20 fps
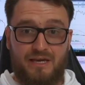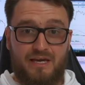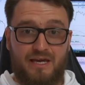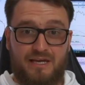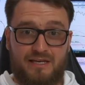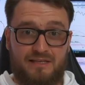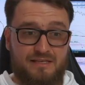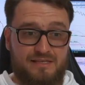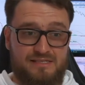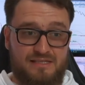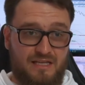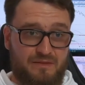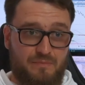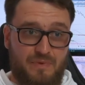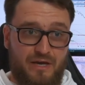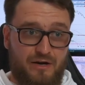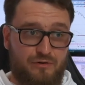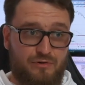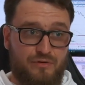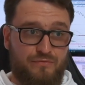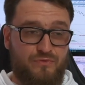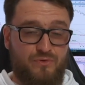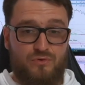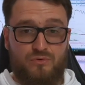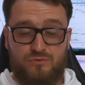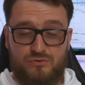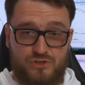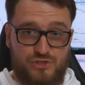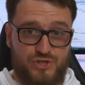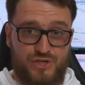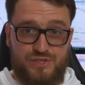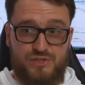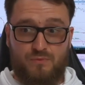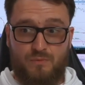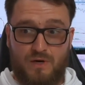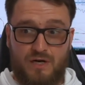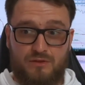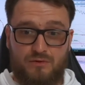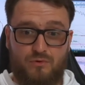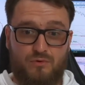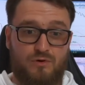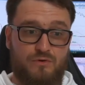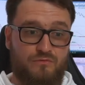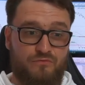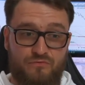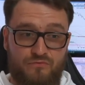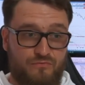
And it does not matter if you use just one or